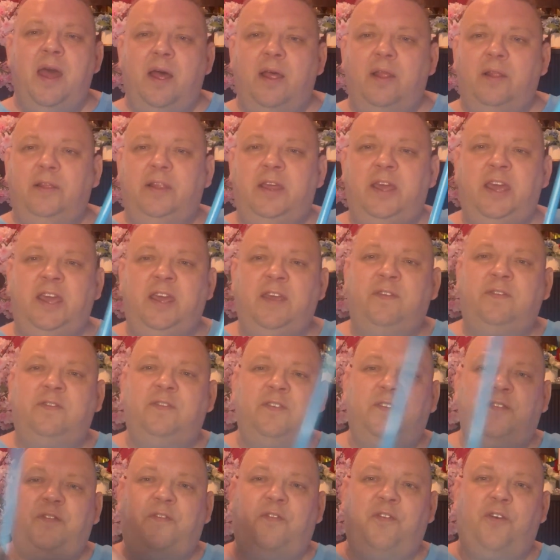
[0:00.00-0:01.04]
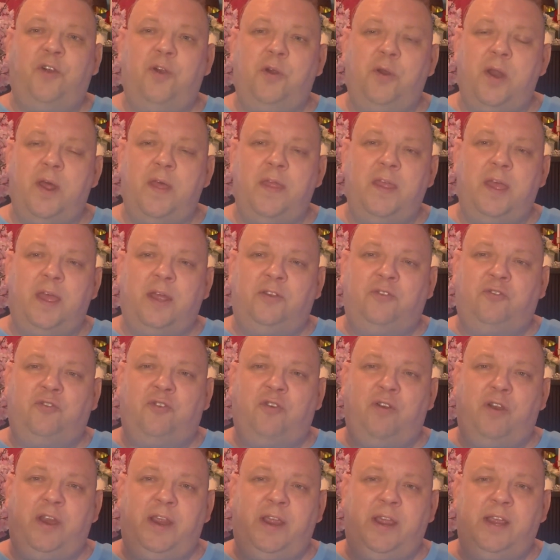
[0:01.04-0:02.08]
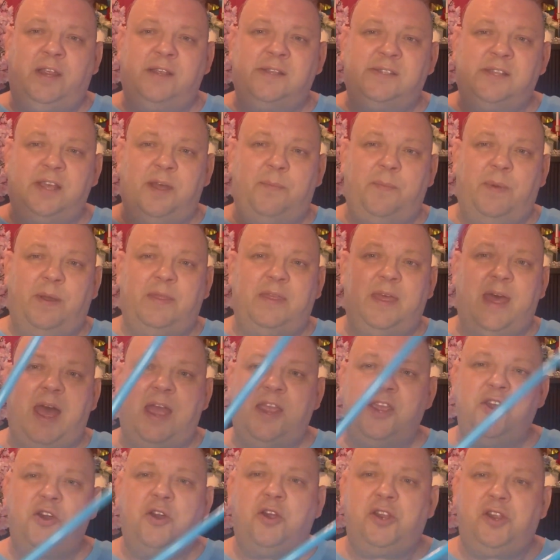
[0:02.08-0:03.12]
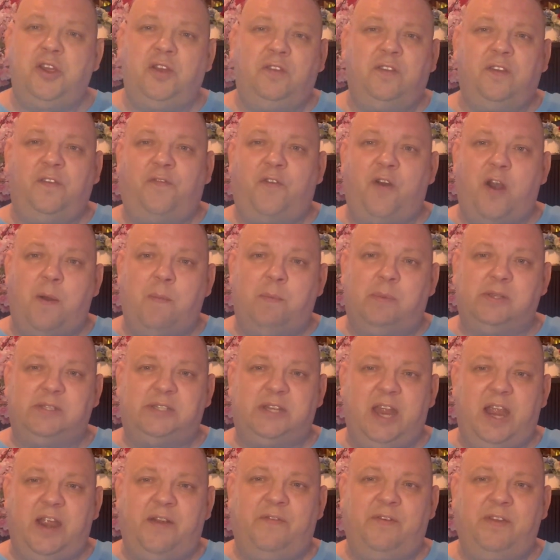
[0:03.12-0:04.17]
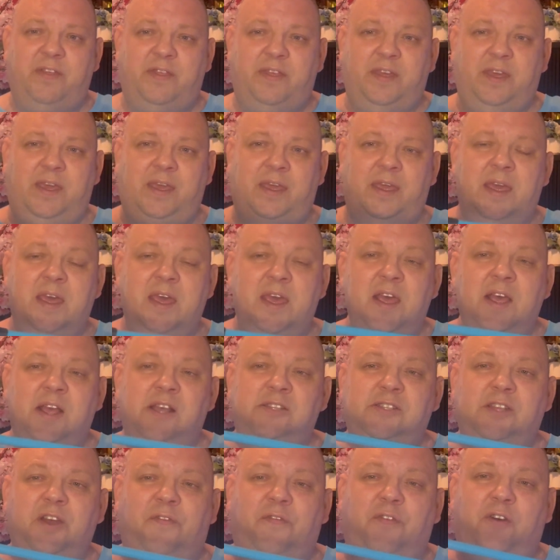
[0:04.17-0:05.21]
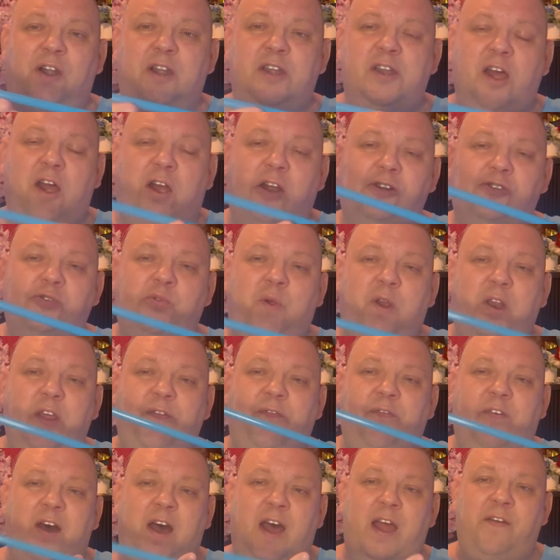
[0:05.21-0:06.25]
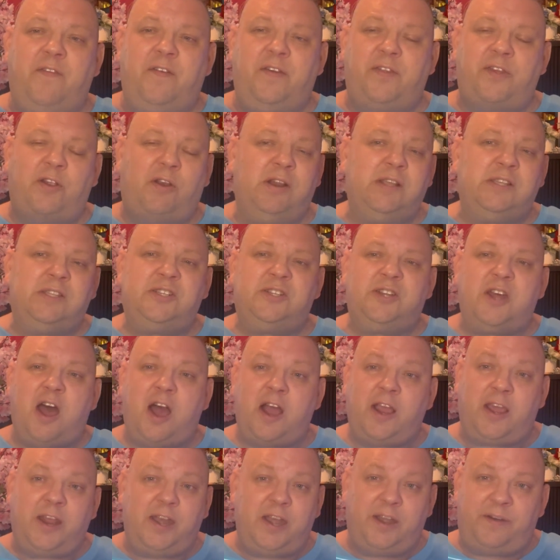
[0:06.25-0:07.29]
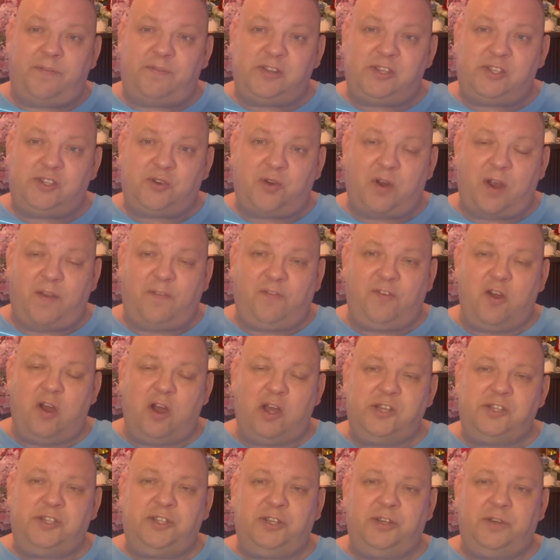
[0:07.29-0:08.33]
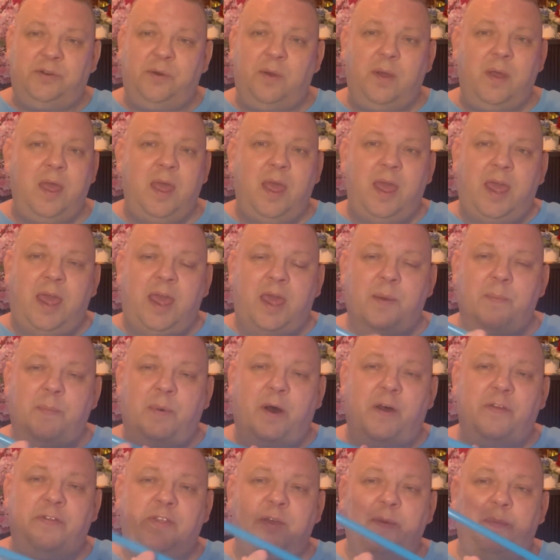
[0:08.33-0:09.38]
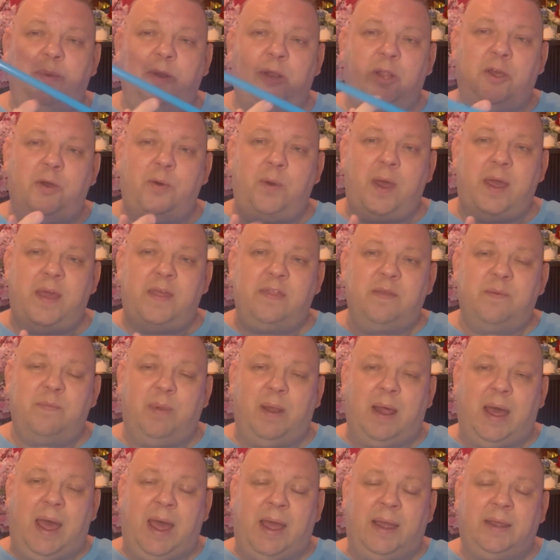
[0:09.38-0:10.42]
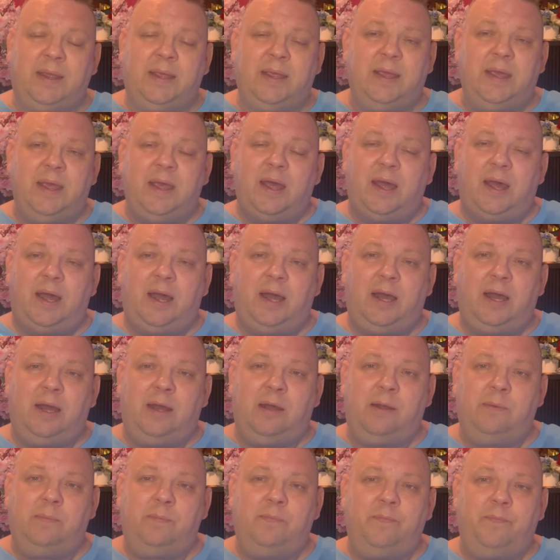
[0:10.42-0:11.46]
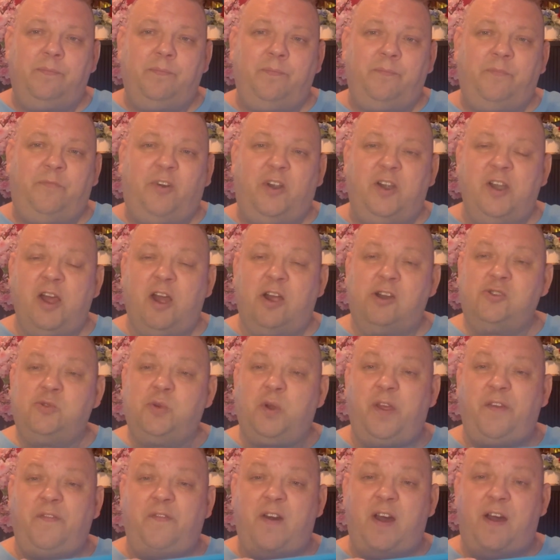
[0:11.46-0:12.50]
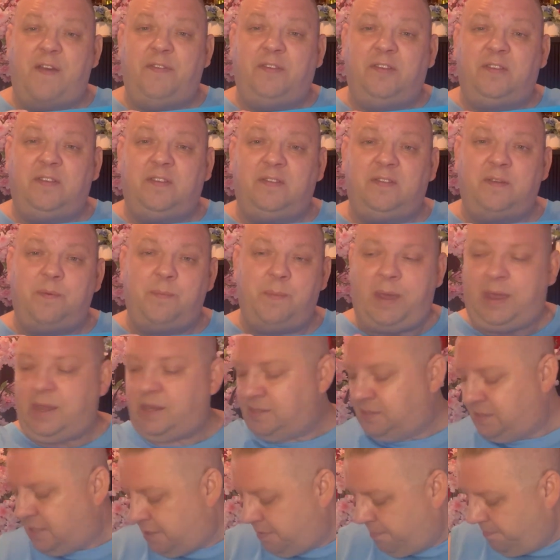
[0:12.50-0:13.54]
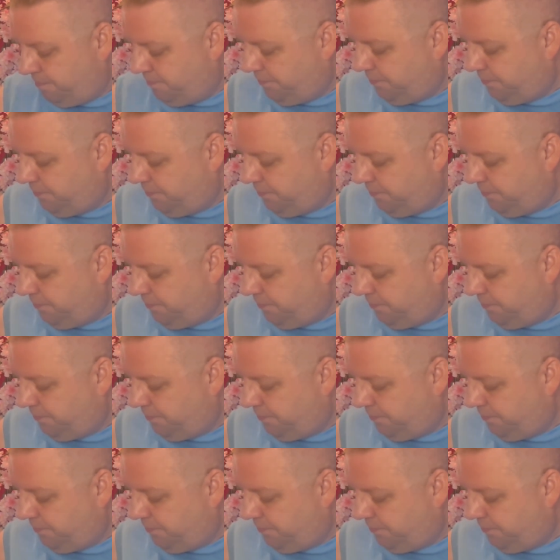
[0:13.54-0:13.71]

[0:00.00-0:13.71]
leaves, fruit on that tree, something like that. You could use it for almost everything. So for $1.25, and they're in stock in every store I've gone to, in both the blue and the black. For $1.25, this is amazing.